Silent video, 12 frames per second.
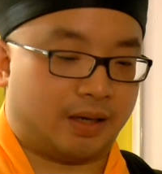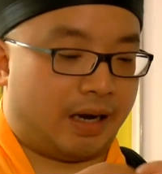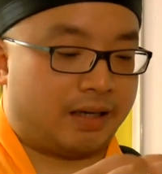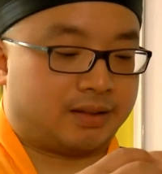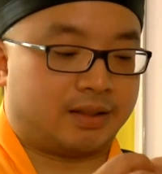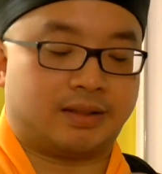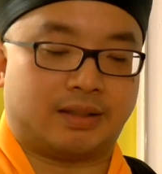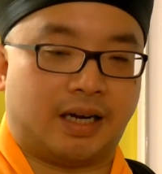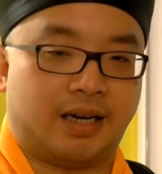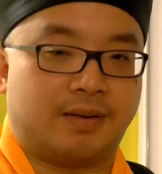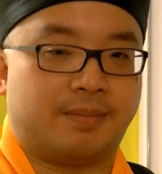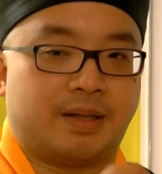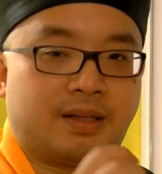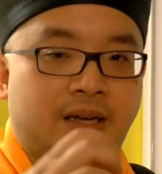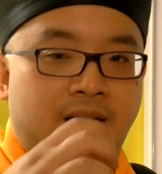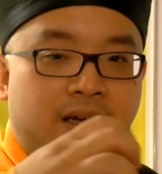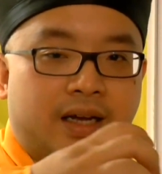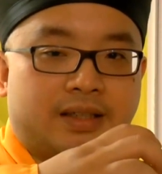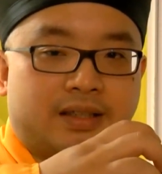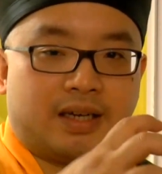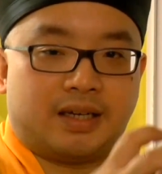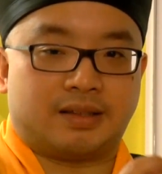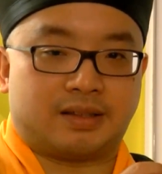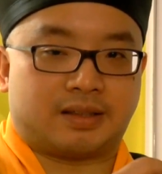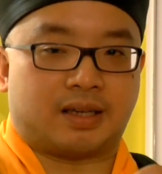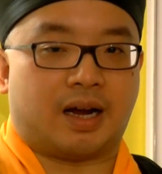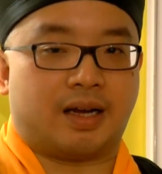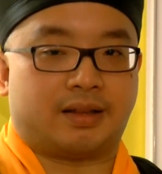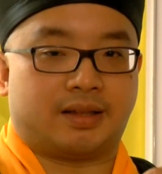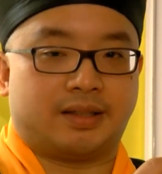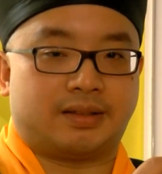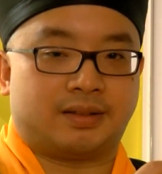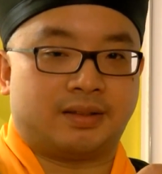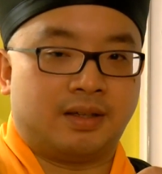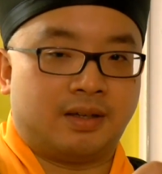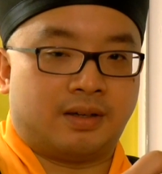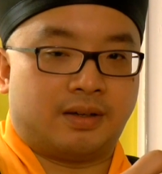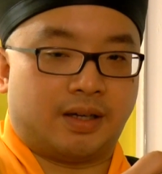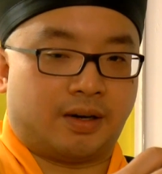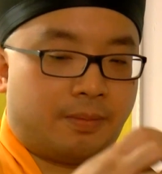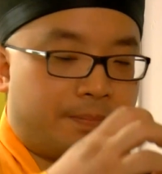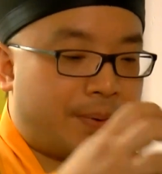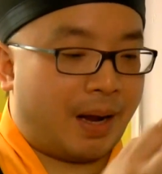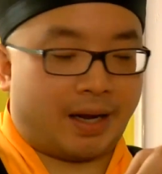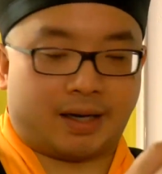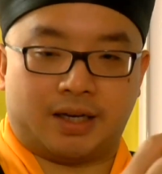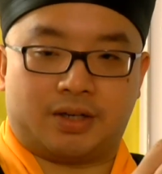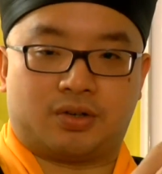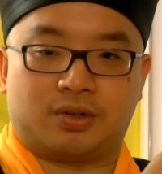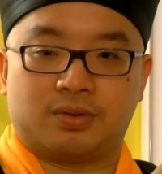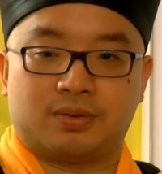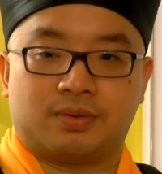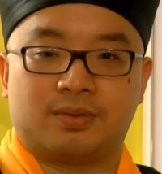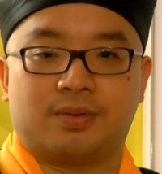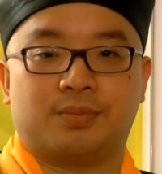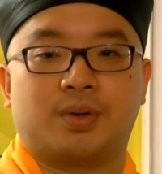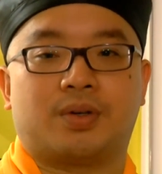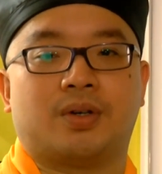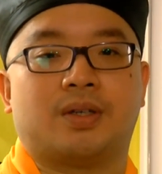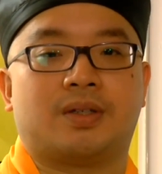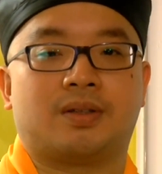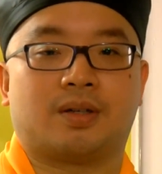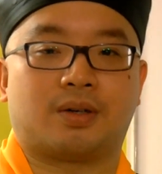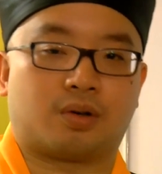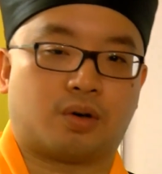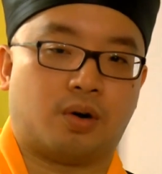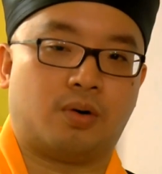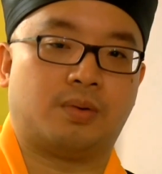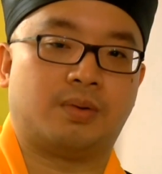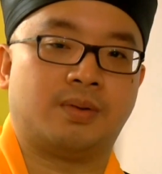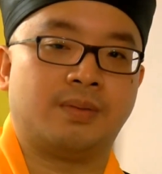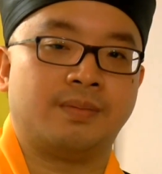essence element is inside this little package, which is the gold.